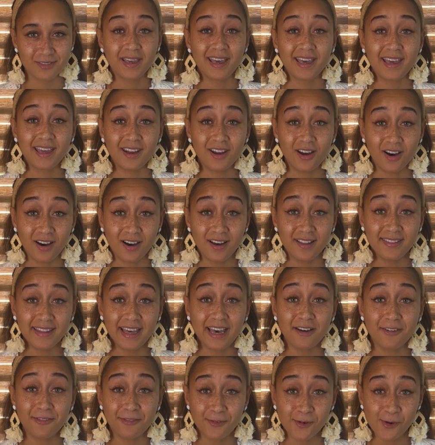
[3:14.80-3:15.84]
and on
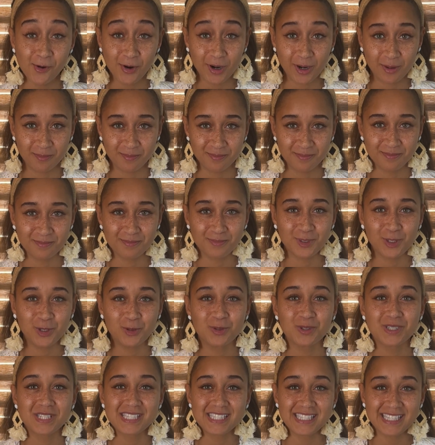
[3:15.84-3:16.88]
that form, you
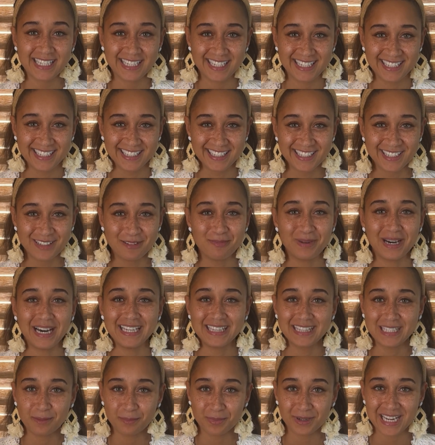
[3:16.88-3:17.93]
will see by
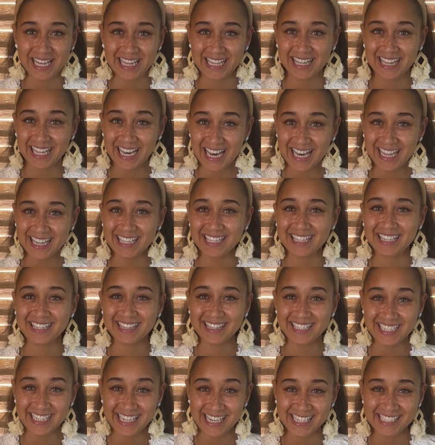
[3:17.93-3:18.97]
temporalidad
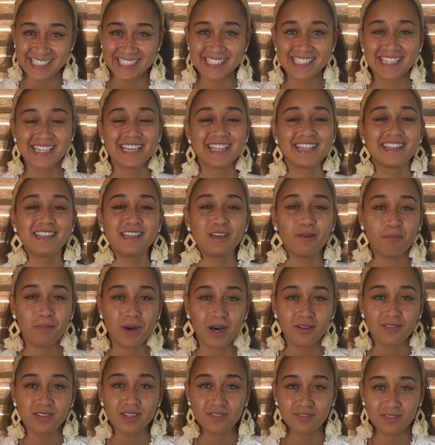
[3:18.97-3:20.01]
días the
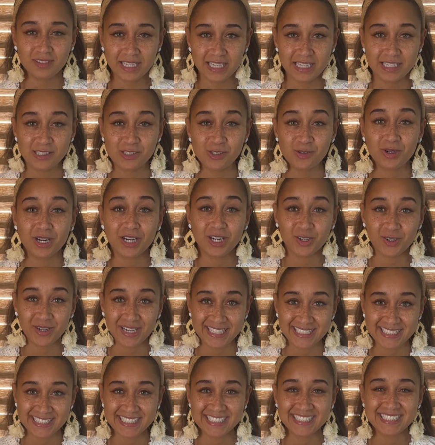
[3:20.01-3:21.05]
amount of days you are
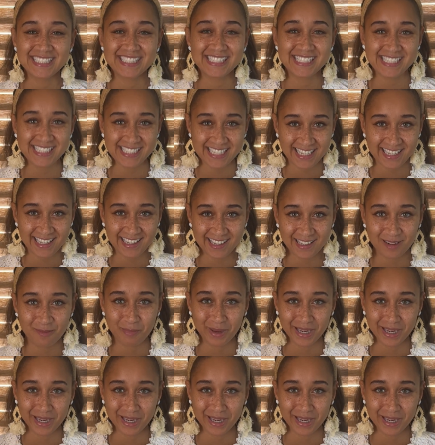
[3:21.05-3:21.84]
granted to stay in